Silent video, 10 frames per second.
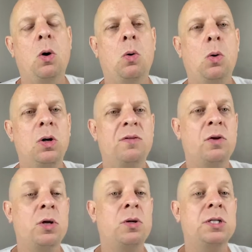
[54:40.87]
Or if
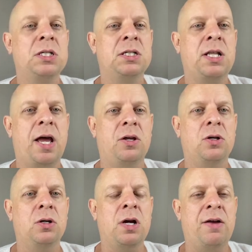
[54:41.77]
you're noticing that
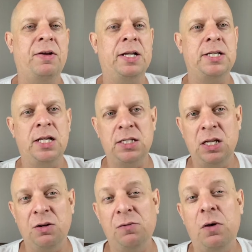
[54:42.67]
you're having a tendency
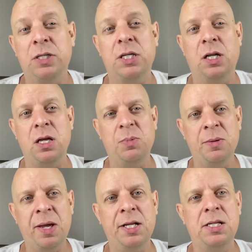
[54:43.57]
to fall asleep
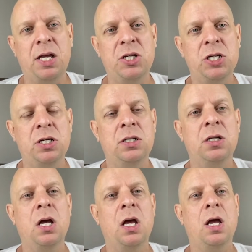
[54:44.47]
in meditation,
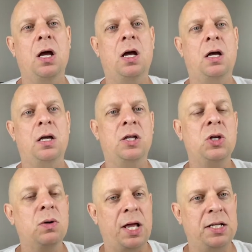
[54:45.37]
and
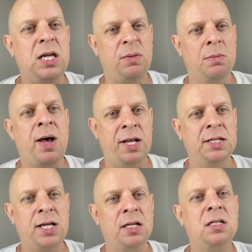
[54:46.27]
you'd like to keep the mind
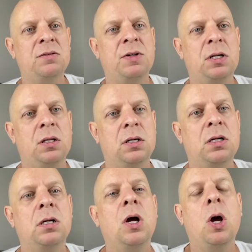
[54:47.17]
attentive and
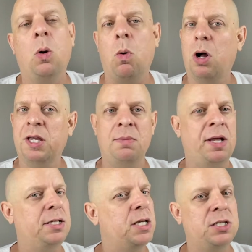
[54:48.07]
alert, walking
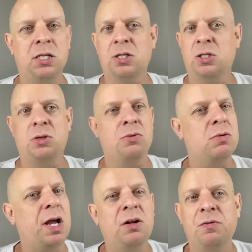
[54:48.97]
meditation is
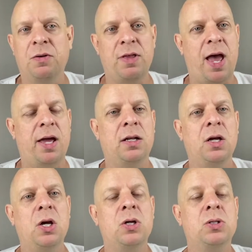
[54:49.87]
great for that.
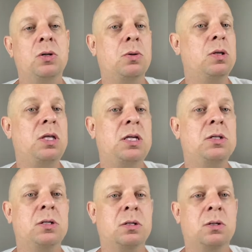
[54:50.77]
So
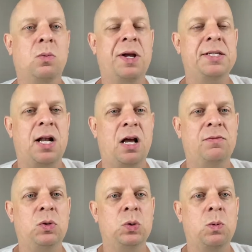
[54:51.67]
these are the ways that
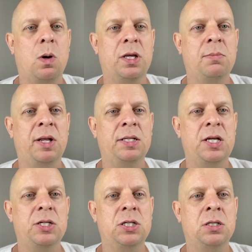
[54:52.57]
I've used walking
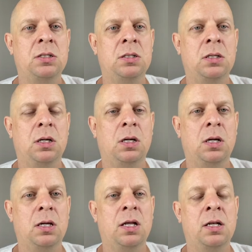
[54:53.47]
meditation,
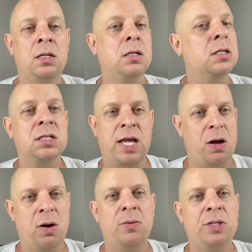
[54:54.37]
and this is
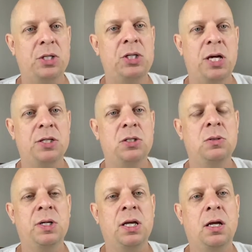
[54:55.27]
how I would suggest
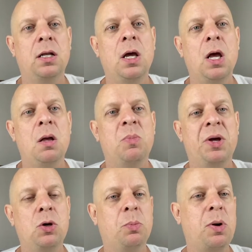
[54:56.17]
doing it.
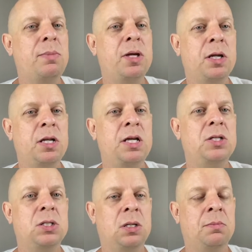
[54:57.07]
But you're probably going to
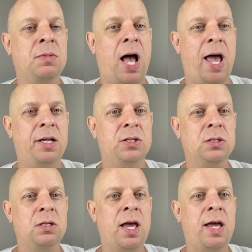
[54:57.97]
need some guidance
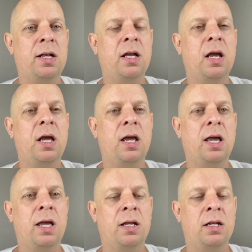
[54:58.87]
on that.
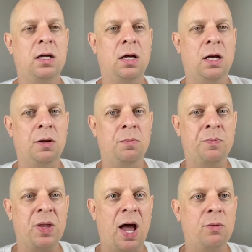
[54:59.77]

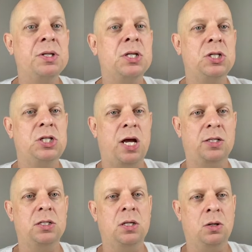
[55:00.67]
And I would
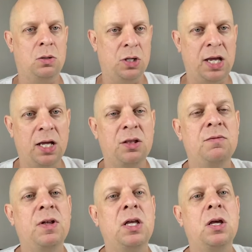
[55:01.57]
suggest, you know, looking at the
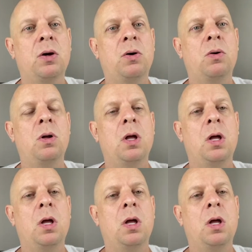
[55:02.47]
video.